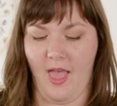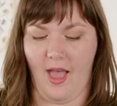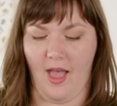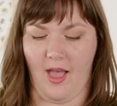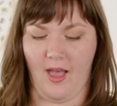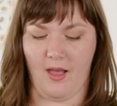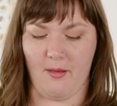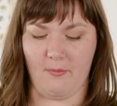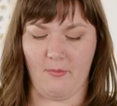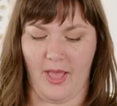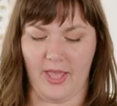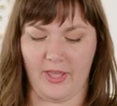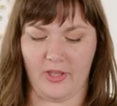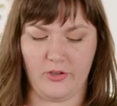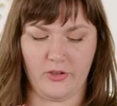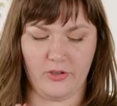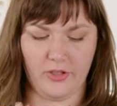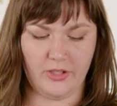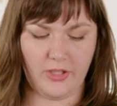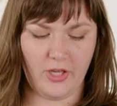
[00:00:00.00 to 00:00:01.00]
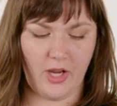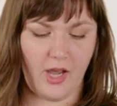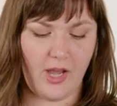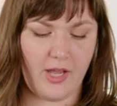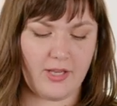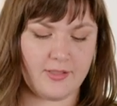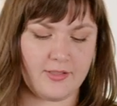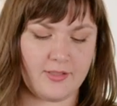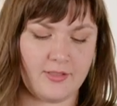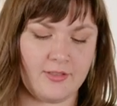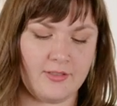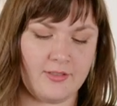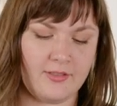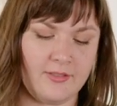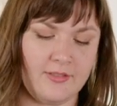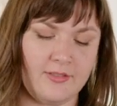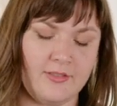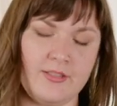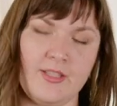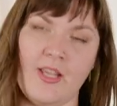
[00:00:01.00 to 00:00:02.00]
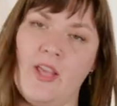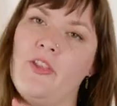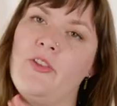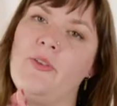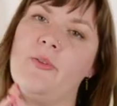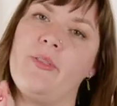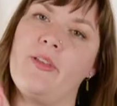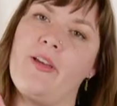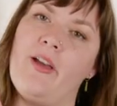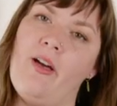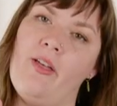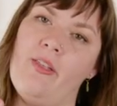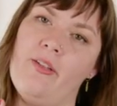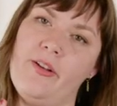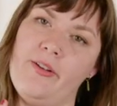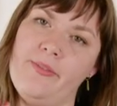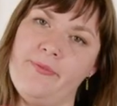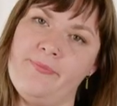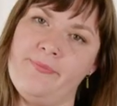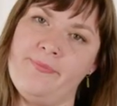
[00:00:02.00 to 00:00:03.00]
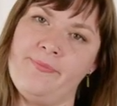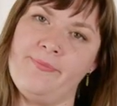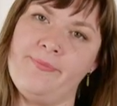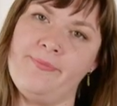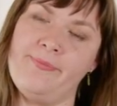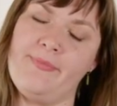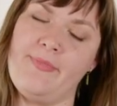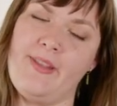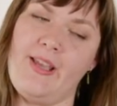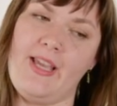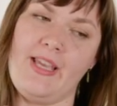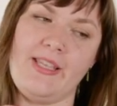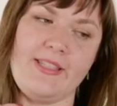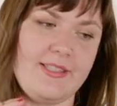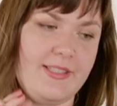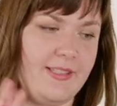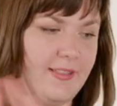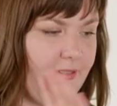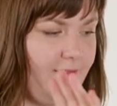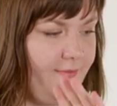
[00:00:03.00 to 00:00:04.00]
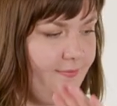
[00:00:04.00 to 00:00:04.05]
Um, I could not tell you the color. It's